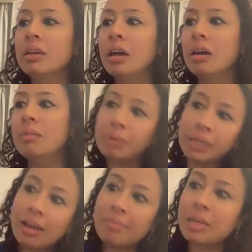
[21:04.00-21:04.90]
But
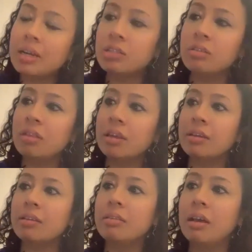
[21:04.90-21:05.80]
yeah, I do
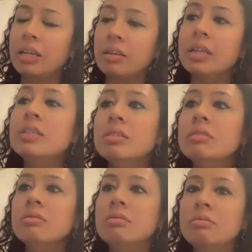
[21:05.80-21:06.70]
think I
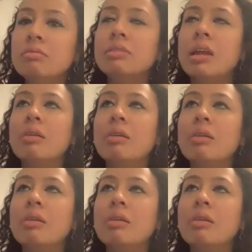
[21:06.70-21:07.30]
do now on